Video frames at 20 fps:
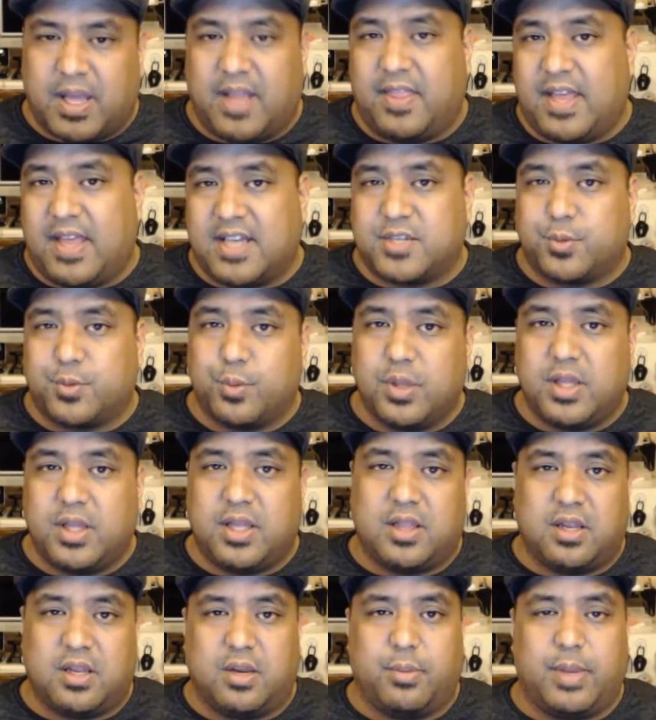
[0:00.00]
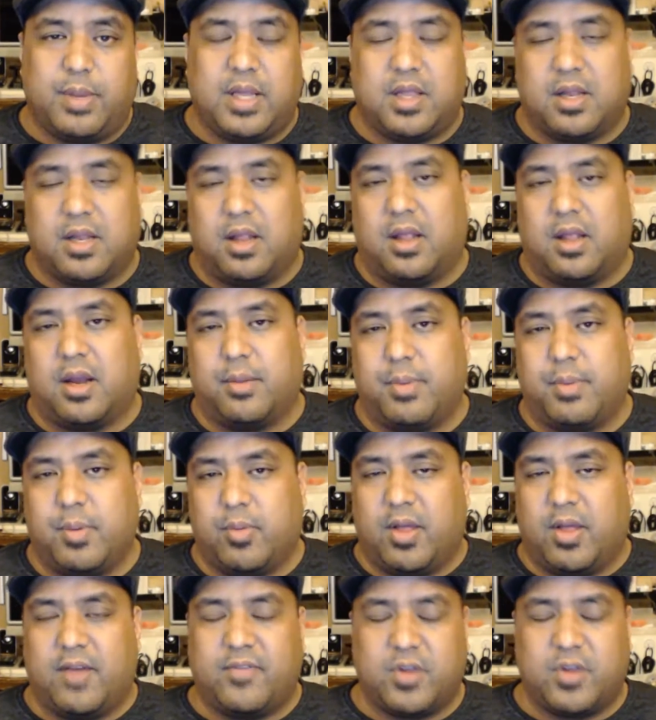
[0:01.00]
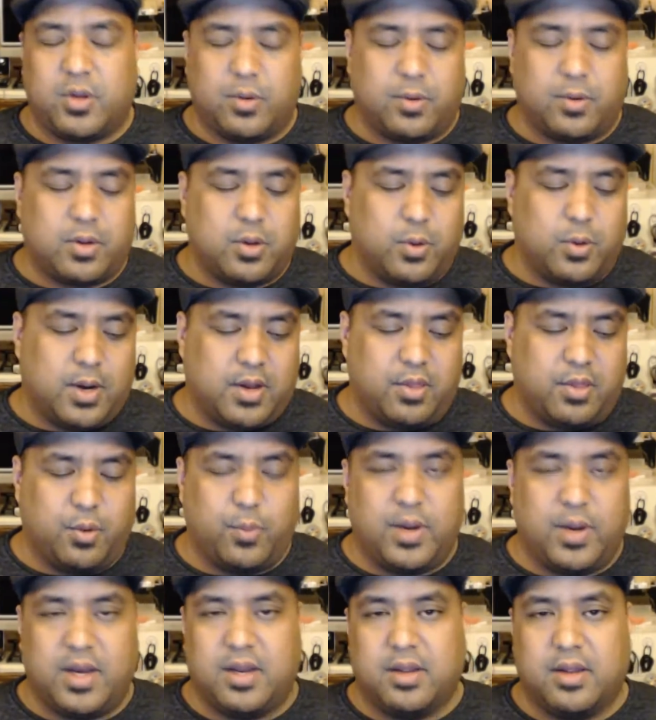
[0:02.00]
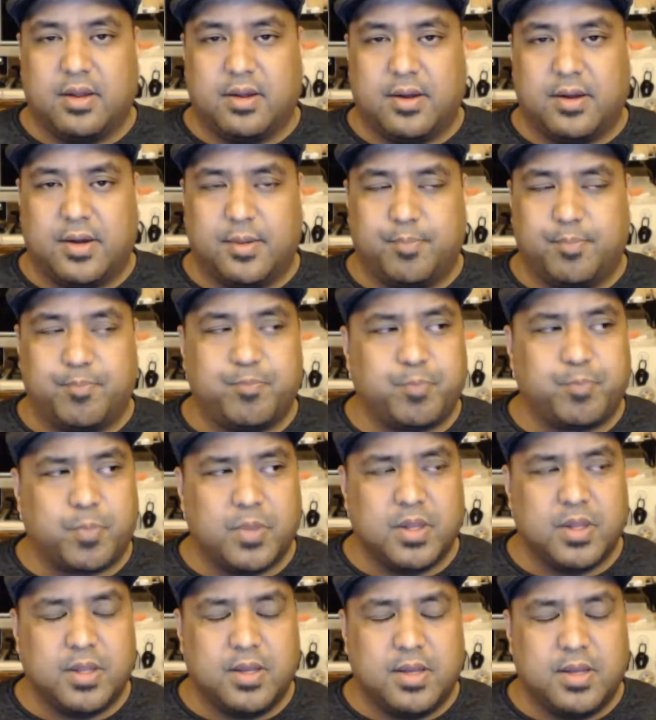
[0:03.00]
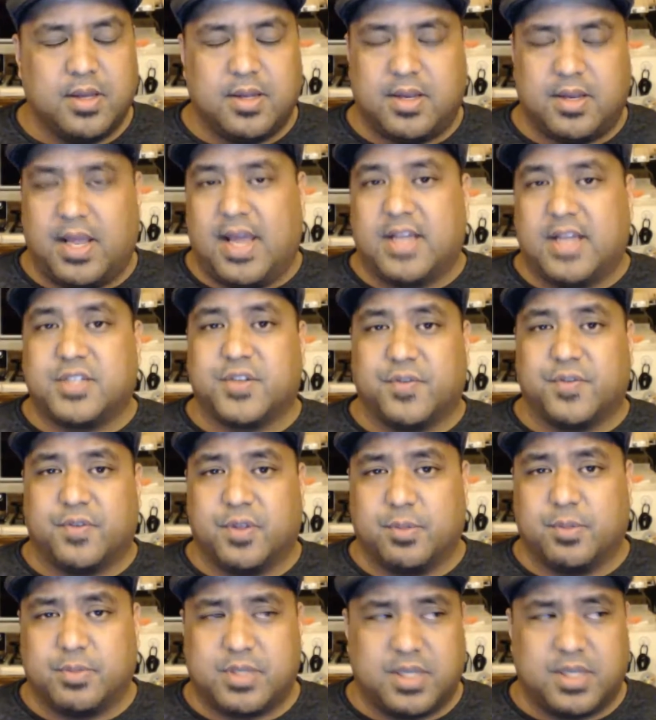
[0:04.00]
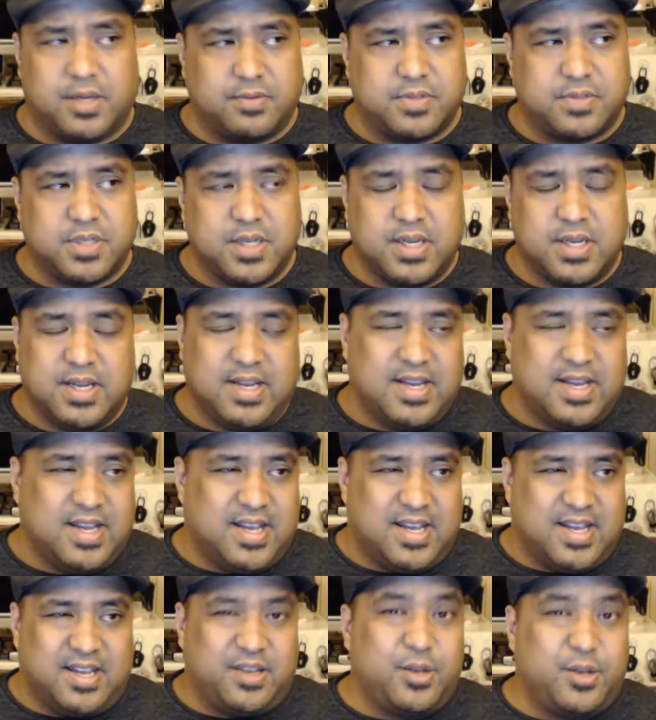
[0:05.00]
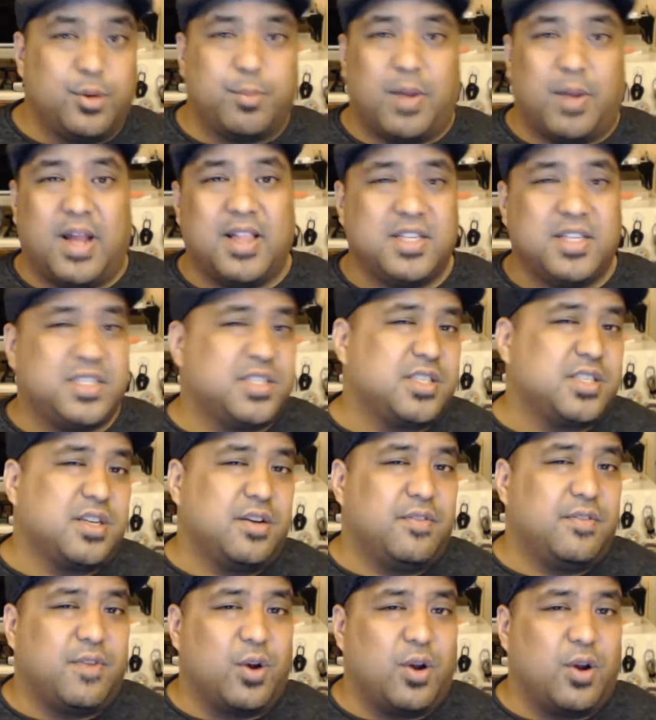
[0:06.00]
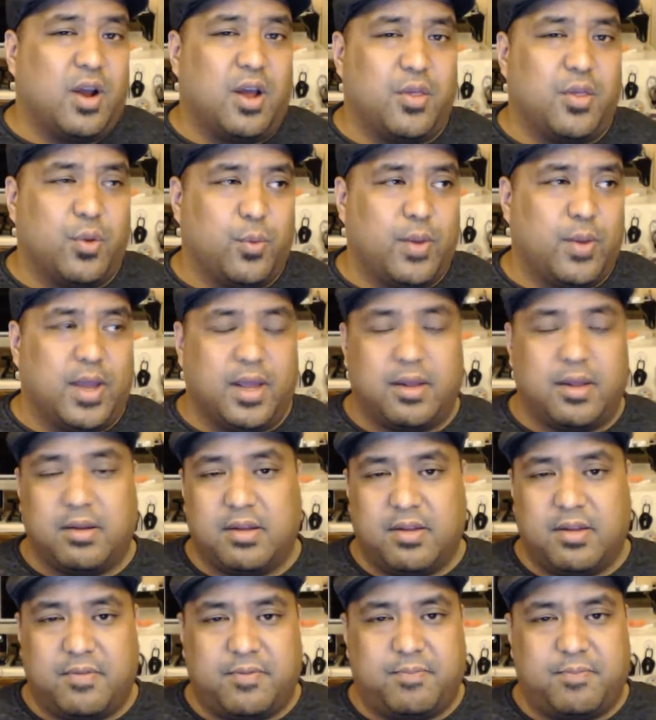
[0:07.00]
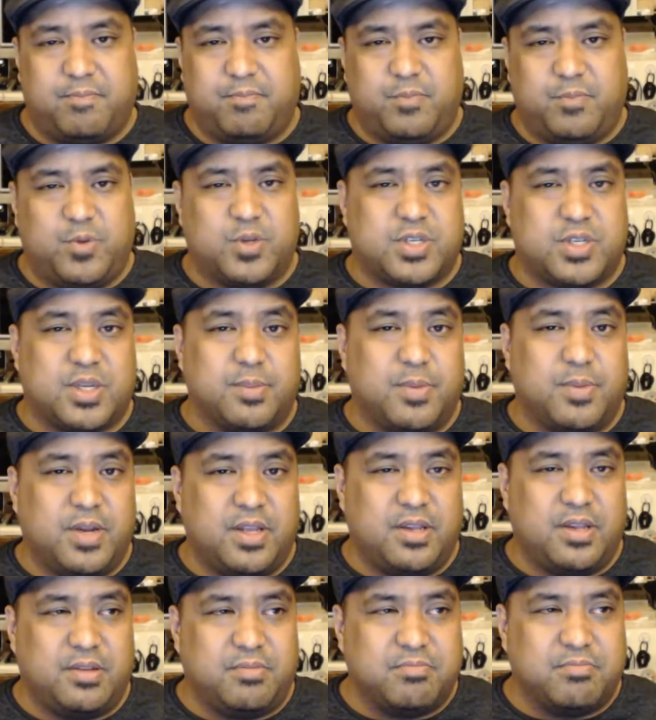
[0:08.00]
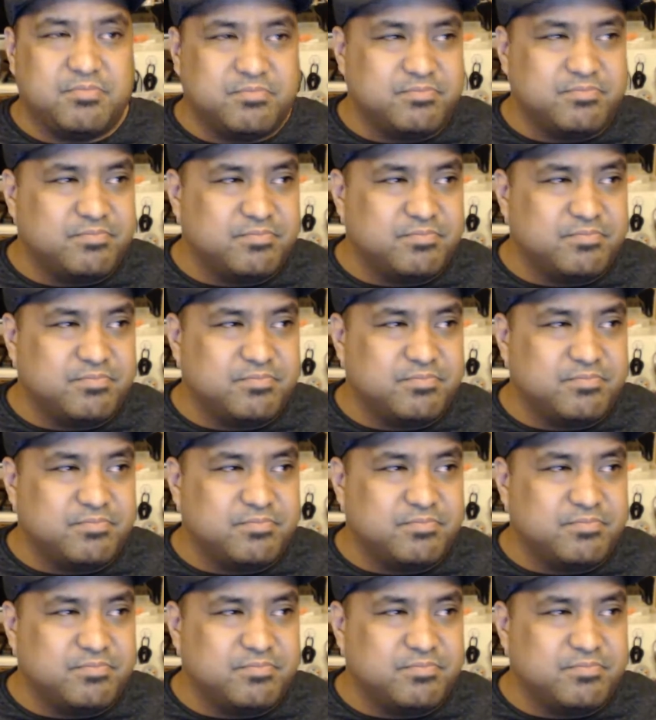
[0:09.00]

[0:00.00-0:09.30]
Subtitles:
And that's really the debate that a lot of people have to go out of their way to answer for themselves. Your mileage is going to vary either way. If you're somebody